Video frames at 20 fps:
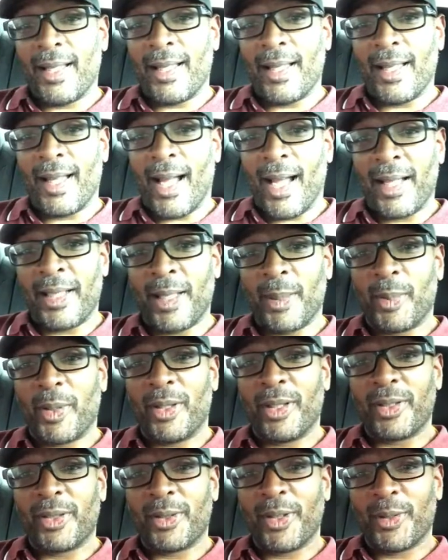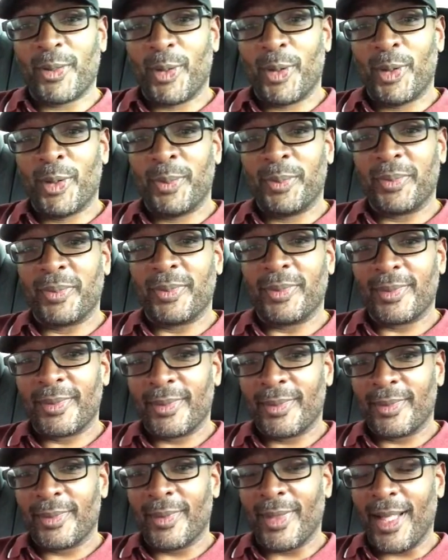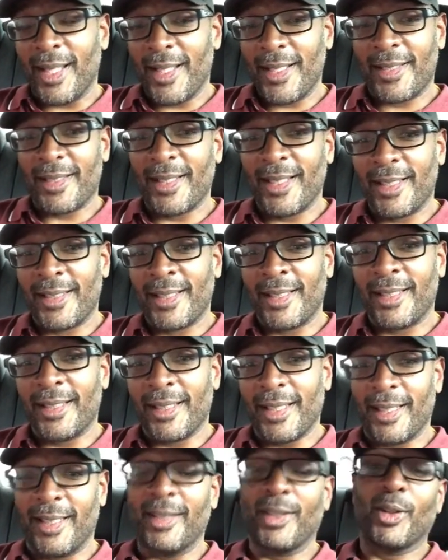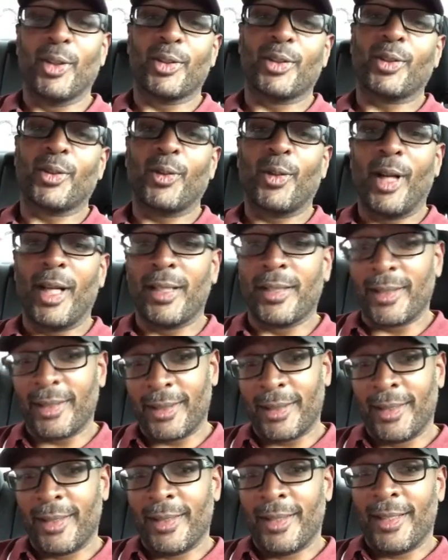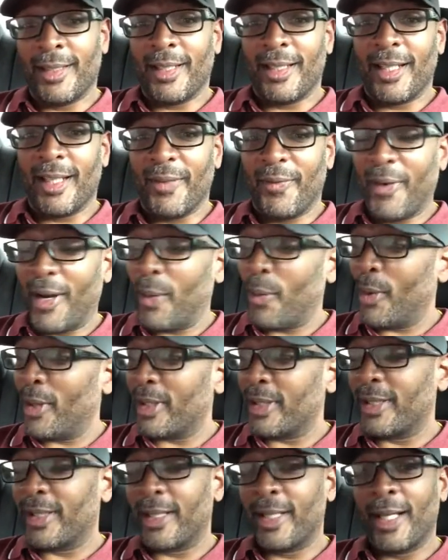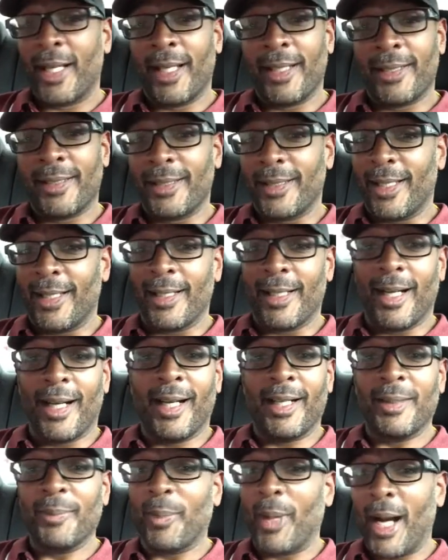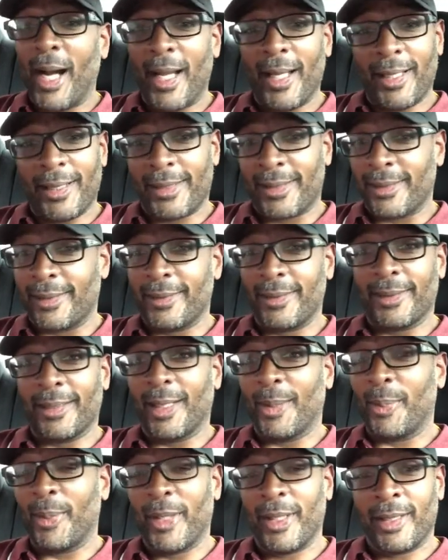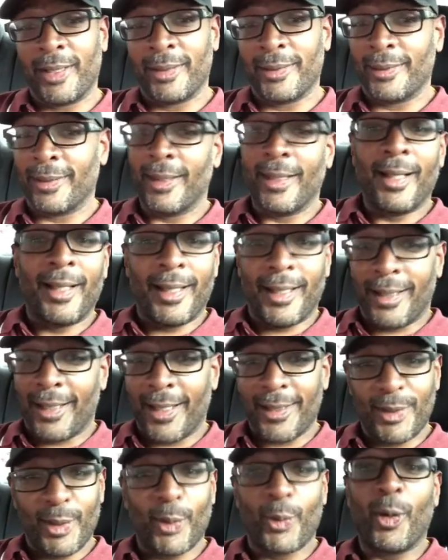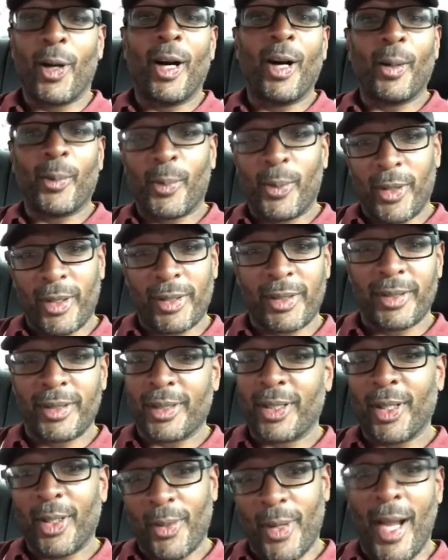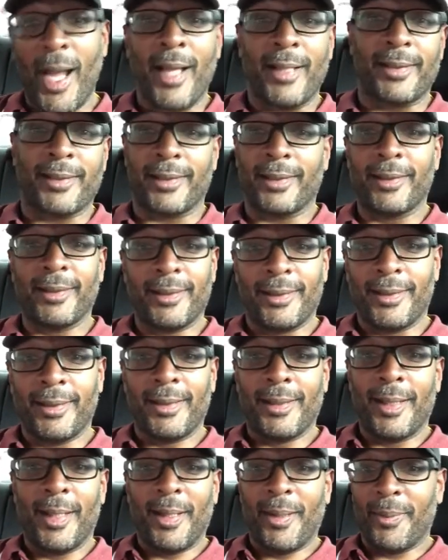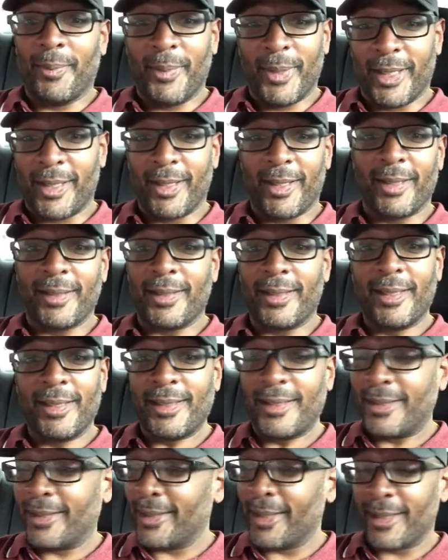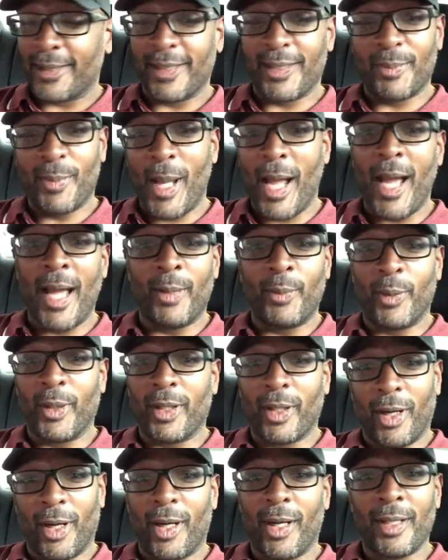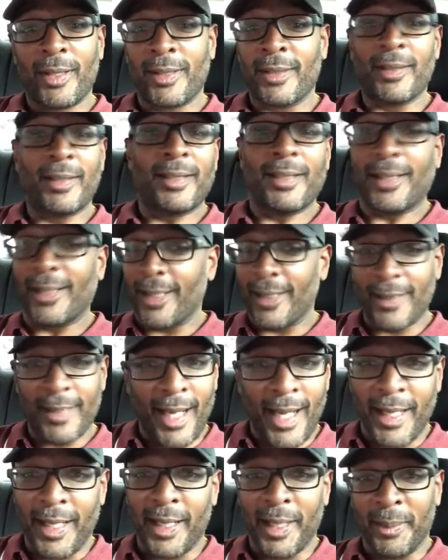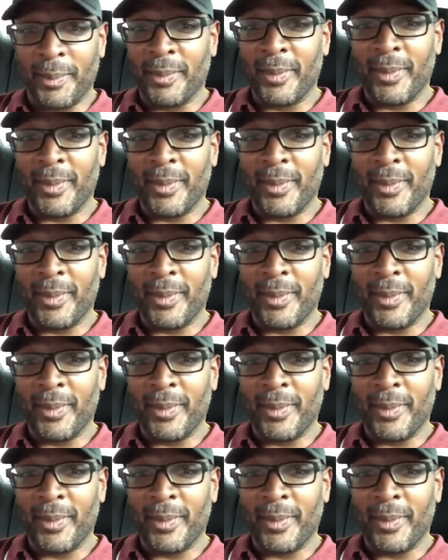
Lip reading: I end up going to his room. He sees it and he goes crazy. If I wanted to get an unbiased opinion, that's the wrong person to go ask, because he's just as bad with cars as I am.